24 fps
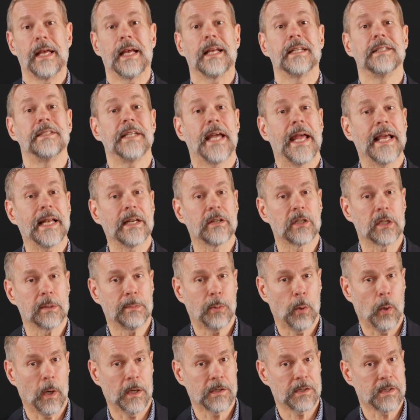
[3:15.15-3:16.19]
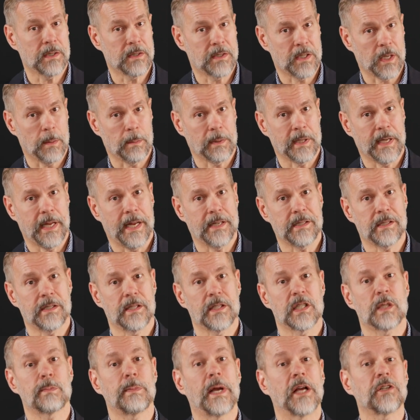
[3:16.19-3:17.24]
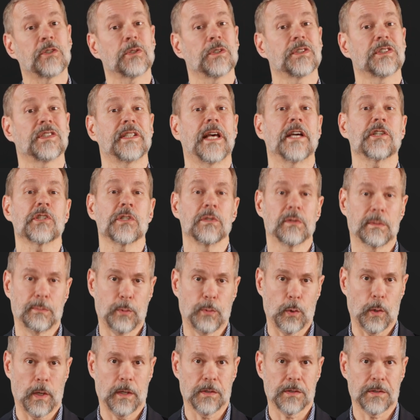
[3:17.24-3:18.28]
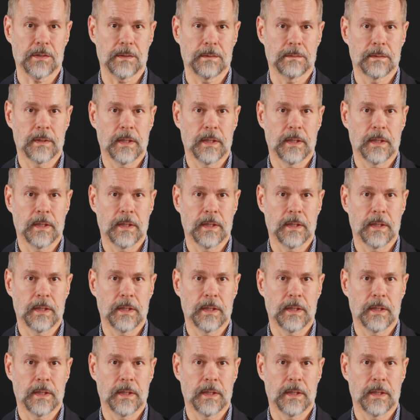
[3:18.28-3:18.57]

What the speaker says: daily reports in some cases, and special session reports.